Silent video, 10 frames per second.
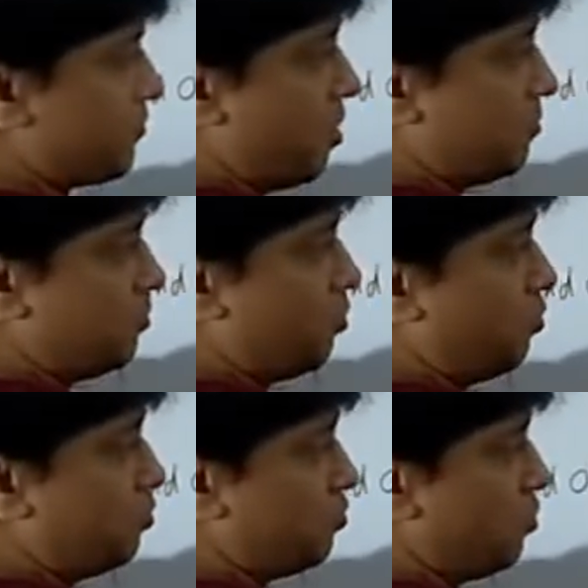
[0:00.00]
from
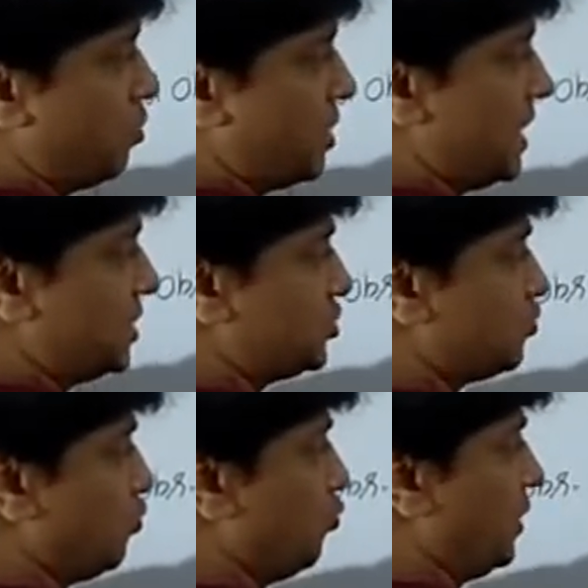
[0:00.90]
O to O dash
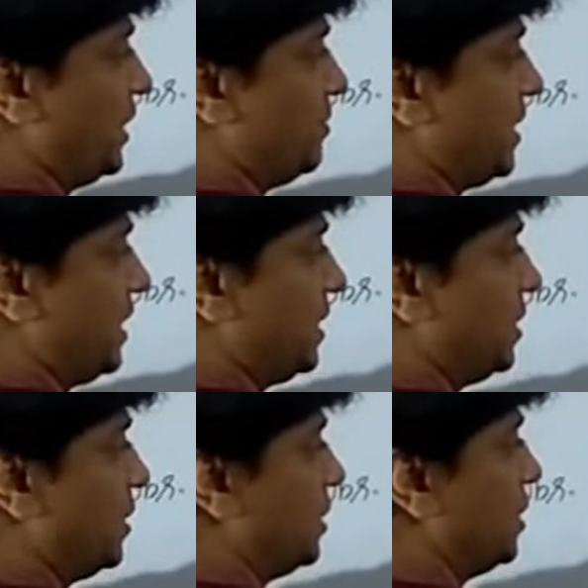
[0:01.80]
will
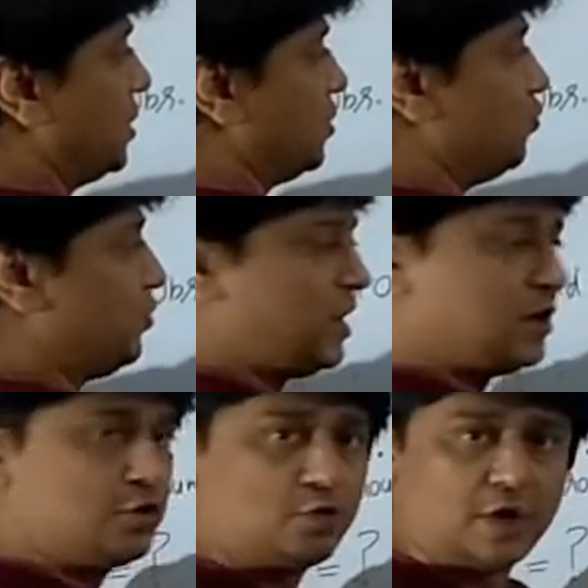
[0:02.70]
be v
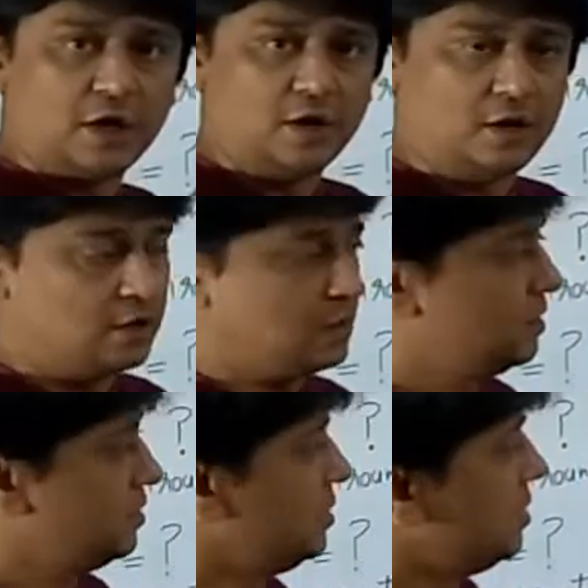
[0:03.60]
into t.
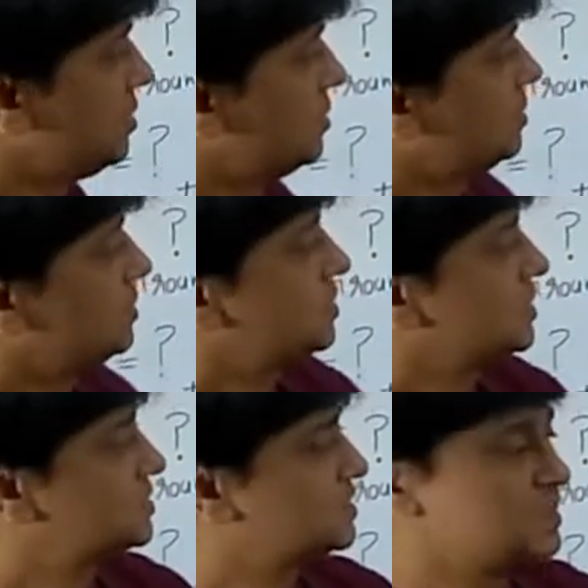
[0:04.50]

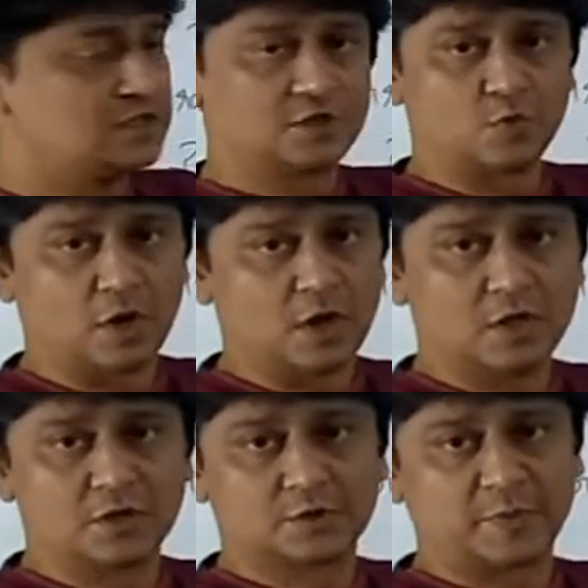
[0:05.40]
Distance is
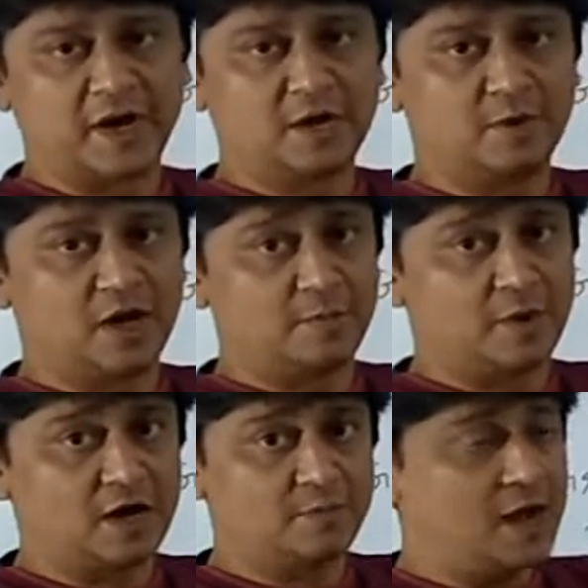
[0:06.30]
what? Speed
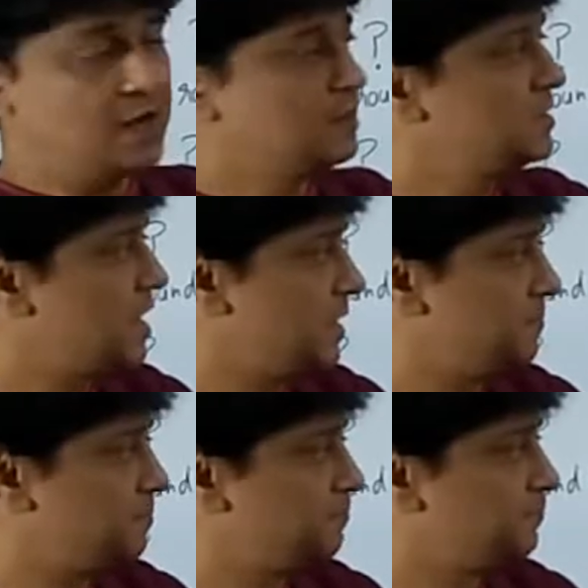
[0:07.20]
multiplied by
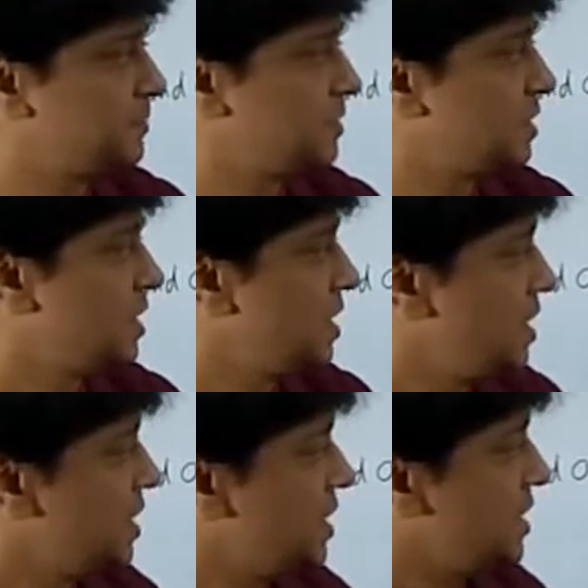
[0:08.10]
time.
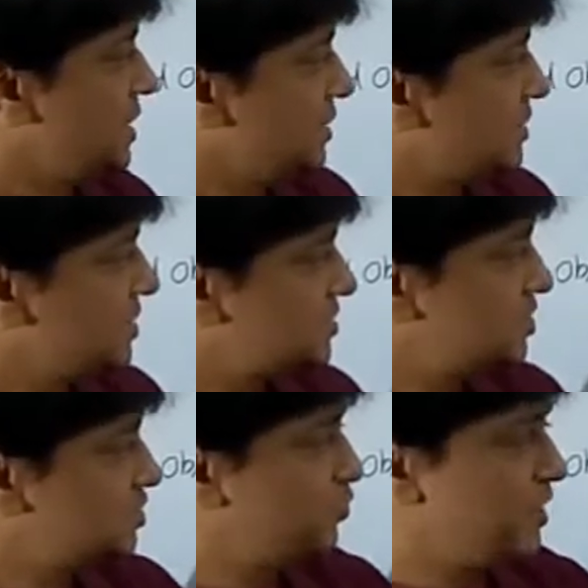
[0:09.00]
This
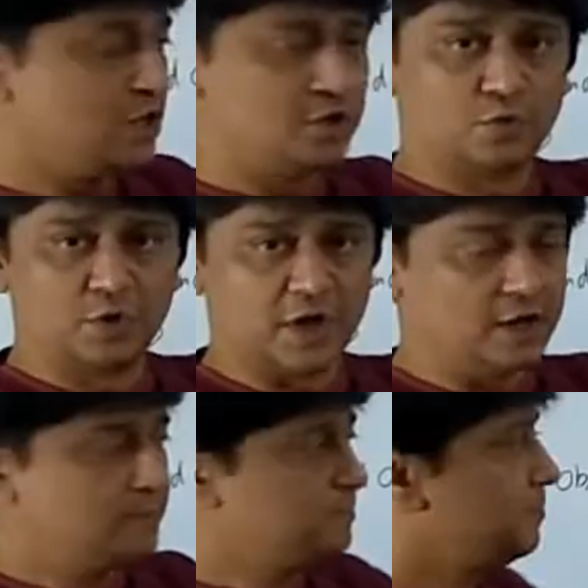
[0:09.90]
is v into
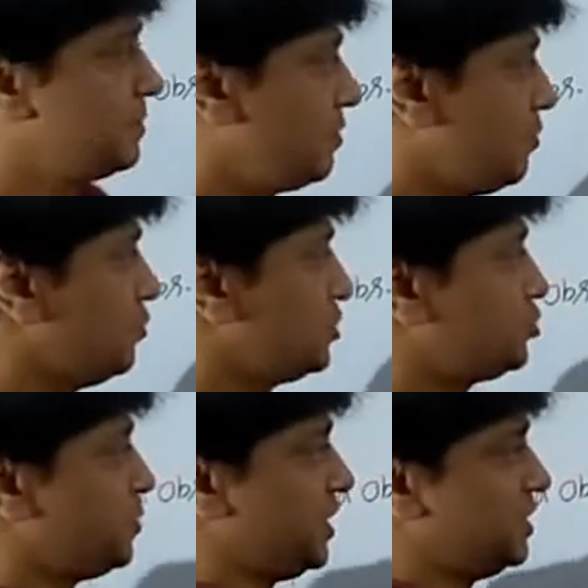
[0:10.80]
t,
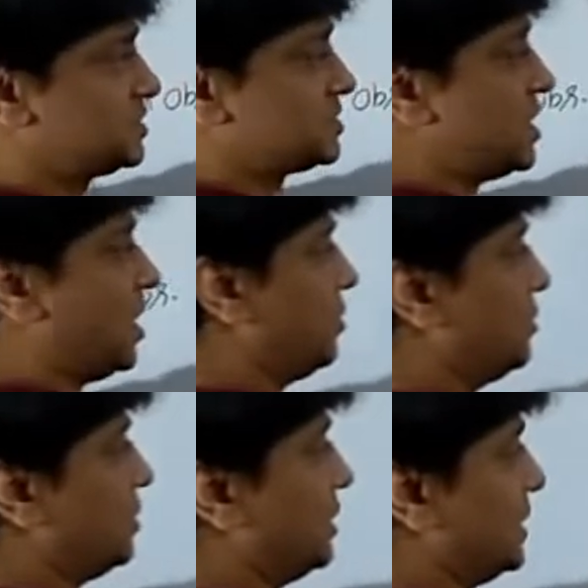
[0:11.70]
which means
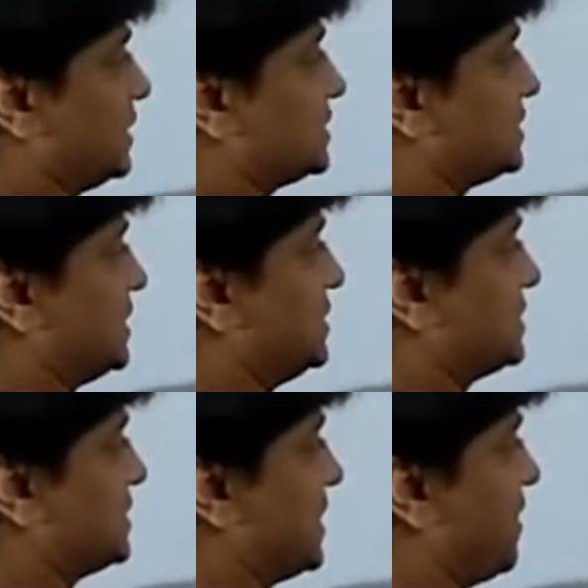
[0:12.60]
now distance
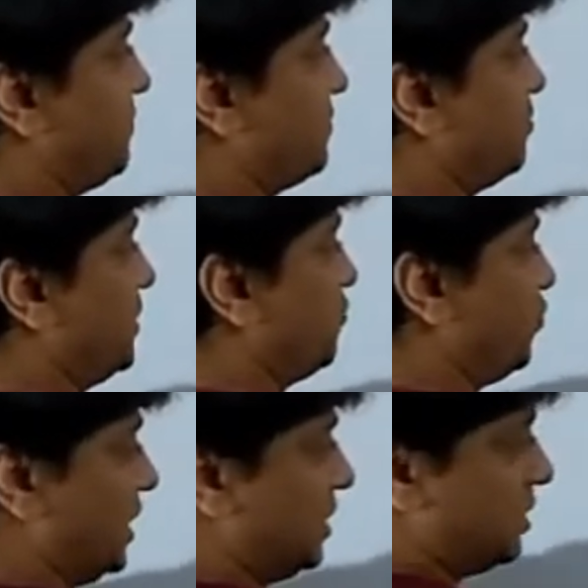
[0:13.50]
left
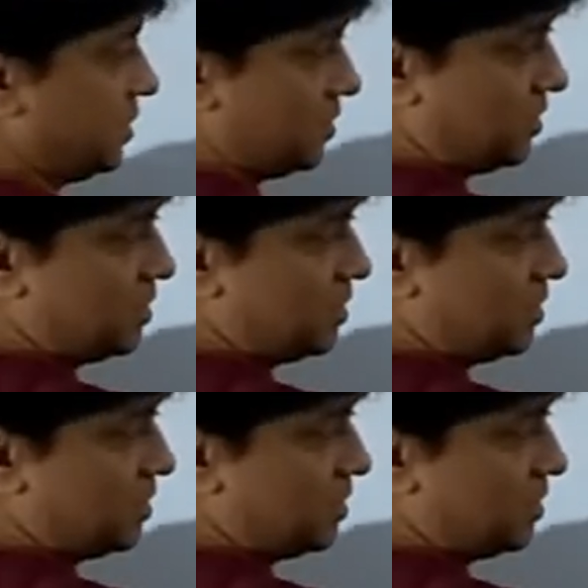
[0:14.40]
between